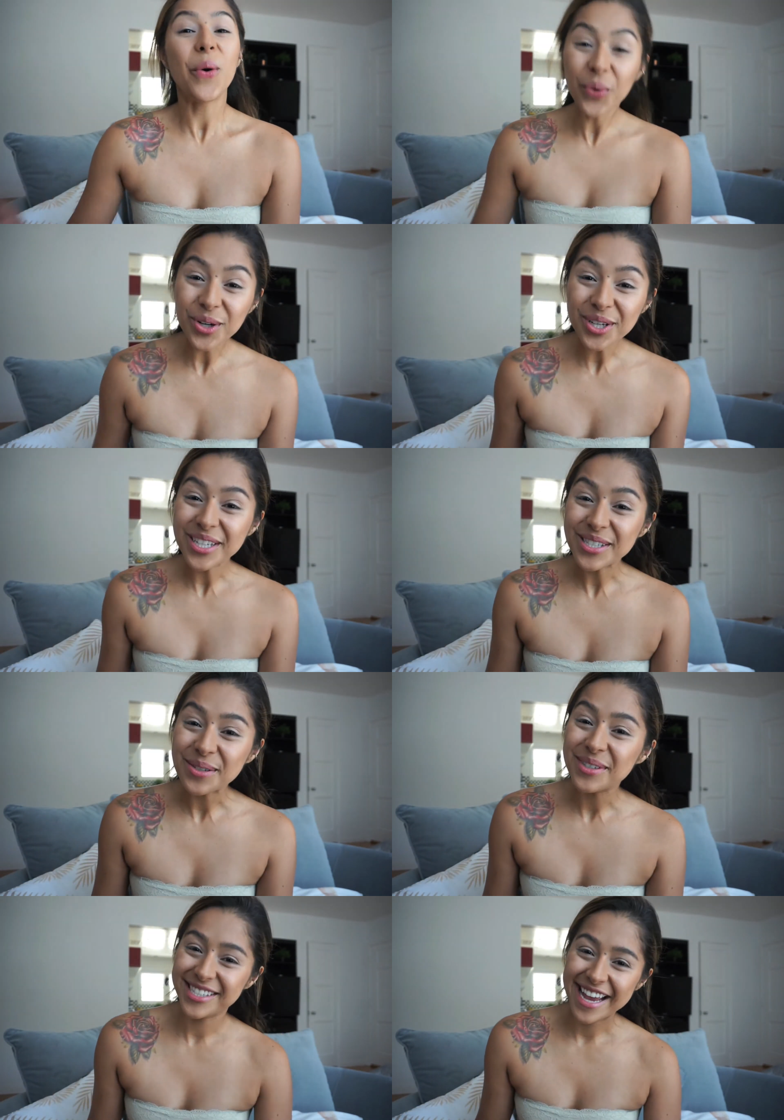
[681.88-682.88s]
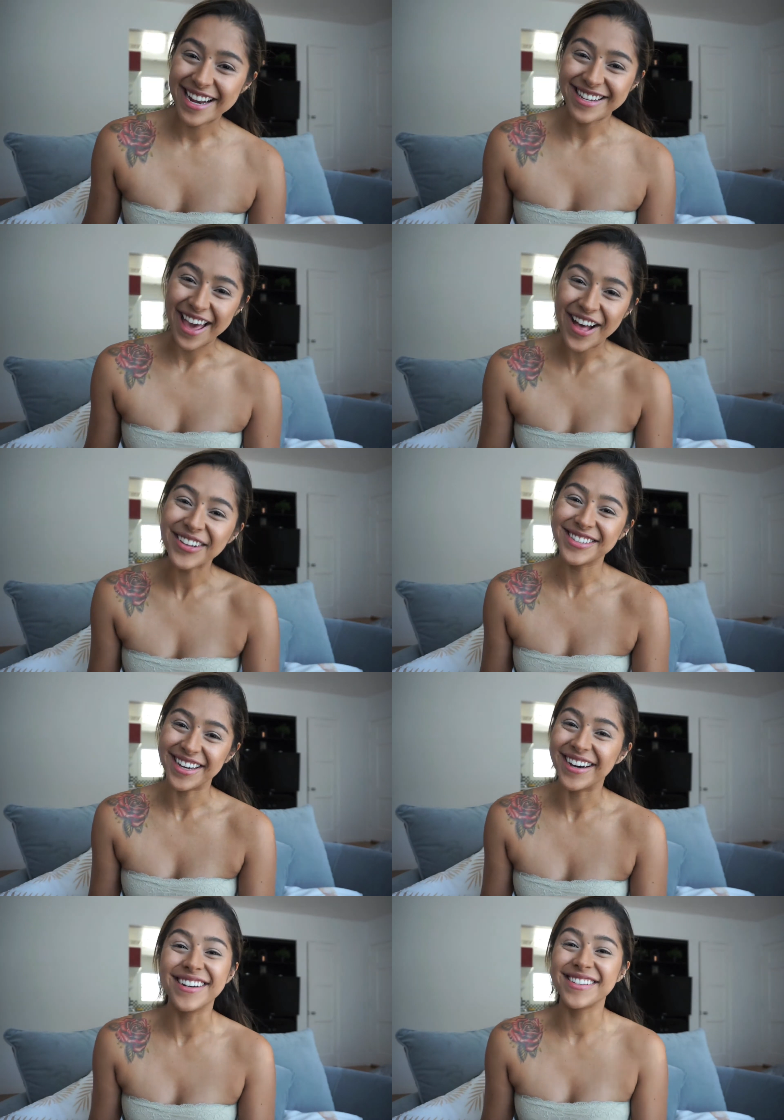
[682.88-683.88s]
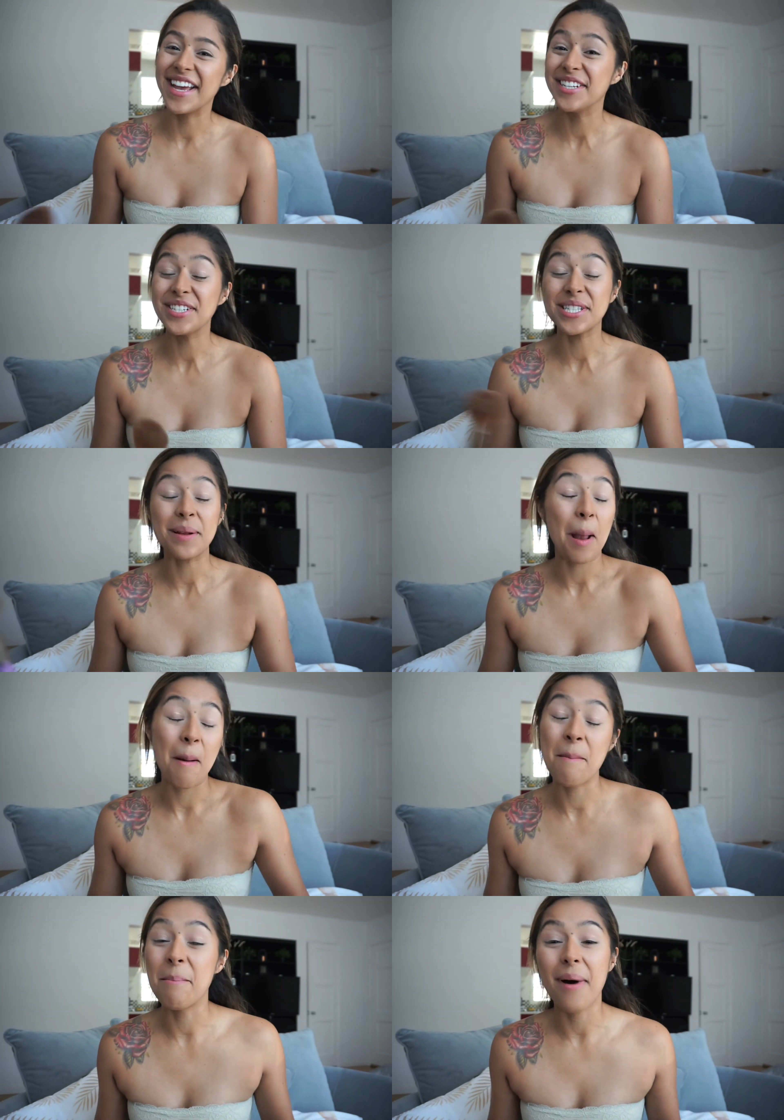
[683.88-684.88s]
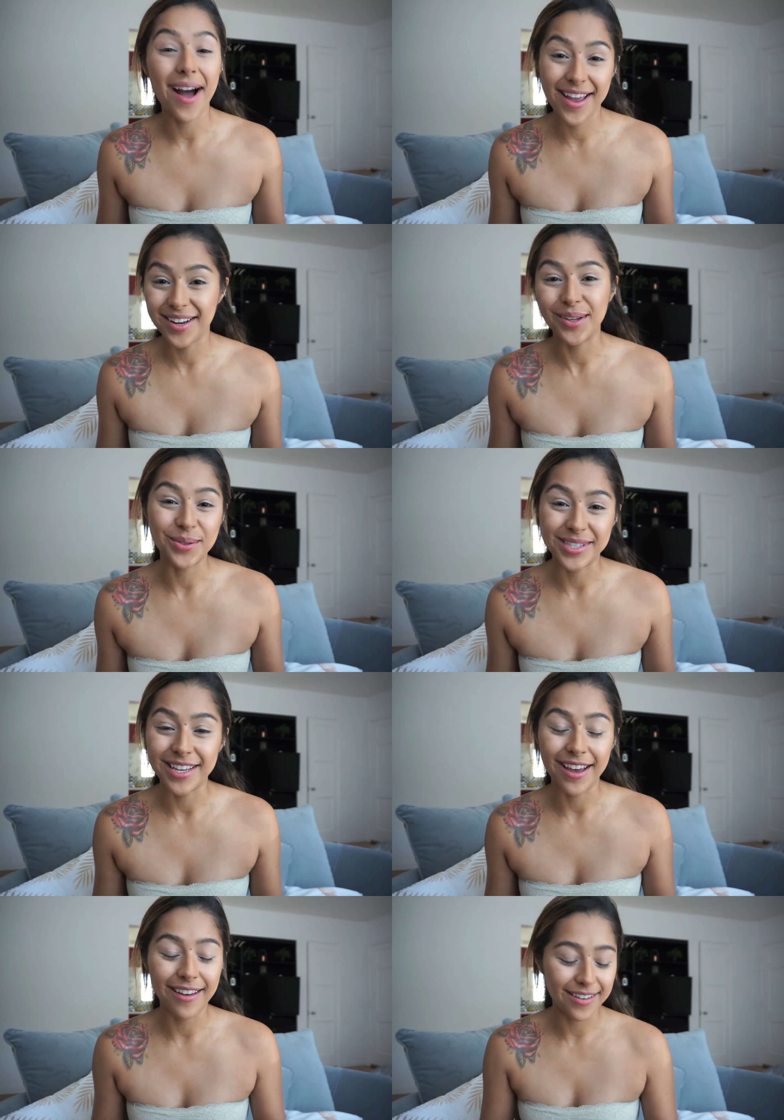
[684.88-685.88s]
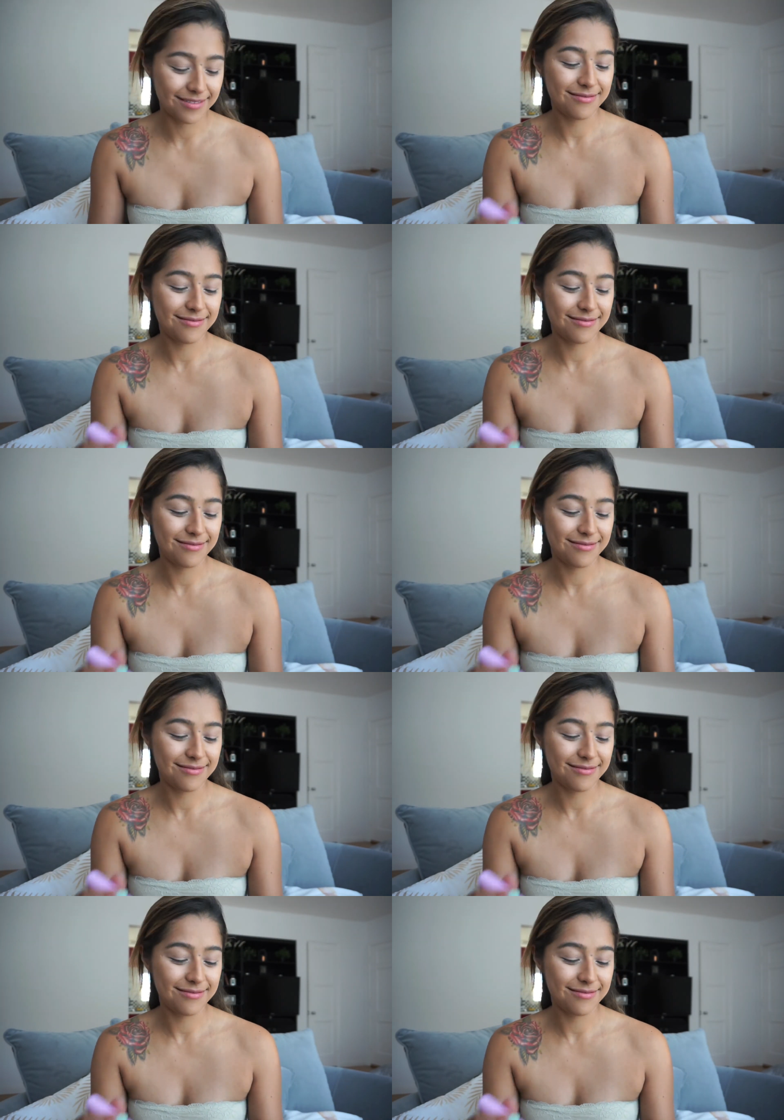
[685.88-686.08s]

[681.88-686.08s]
Or you can do what Danielle does and just buy a new set.